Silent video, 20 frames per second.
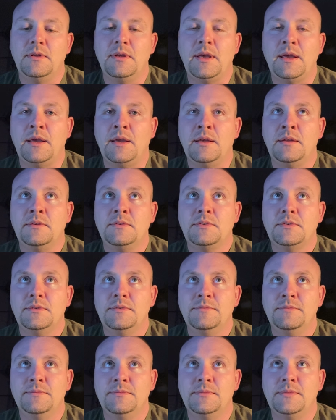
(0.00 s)
Ant,
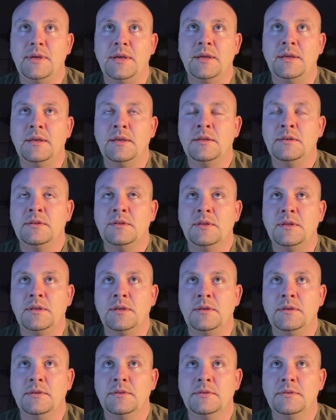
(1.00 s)

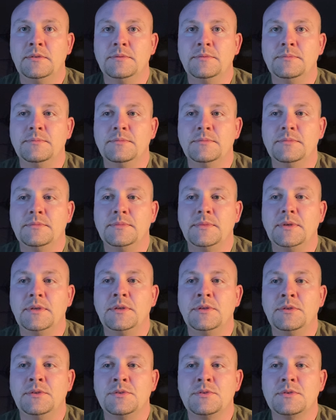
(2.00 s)
A-N-T,
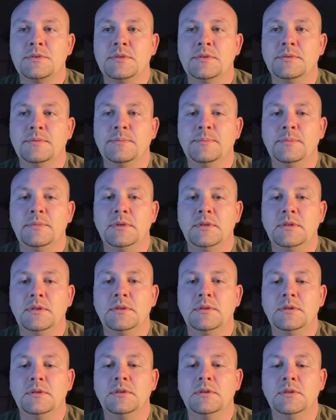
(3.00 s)
is
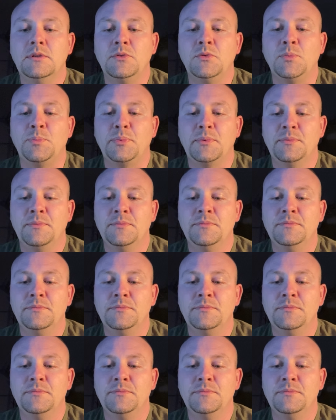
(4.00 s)
loop.